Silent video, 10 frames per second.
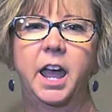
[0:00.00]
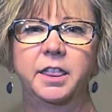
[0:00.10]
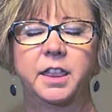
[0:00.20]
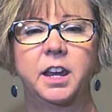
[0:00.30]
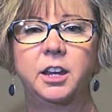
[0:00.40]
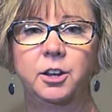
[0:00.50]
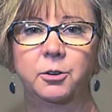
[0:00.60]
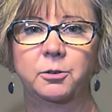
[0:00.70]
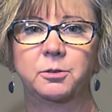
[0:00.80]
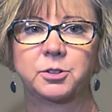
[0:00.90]
And thank
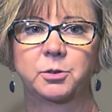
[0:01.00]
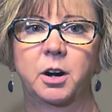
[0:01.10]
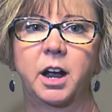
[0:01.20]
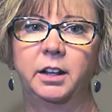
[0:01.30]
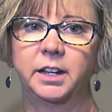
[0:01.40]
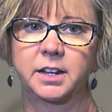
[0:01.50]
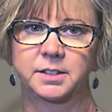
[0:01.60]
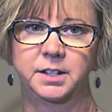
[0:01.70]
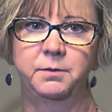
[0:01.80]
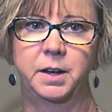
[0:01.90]
you to our
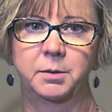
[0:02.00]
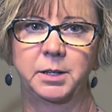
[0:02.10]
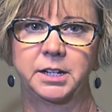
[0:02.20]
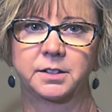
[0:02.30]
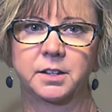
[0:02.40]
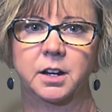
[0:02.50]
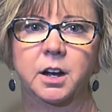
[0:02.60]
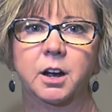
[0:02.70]
LESD families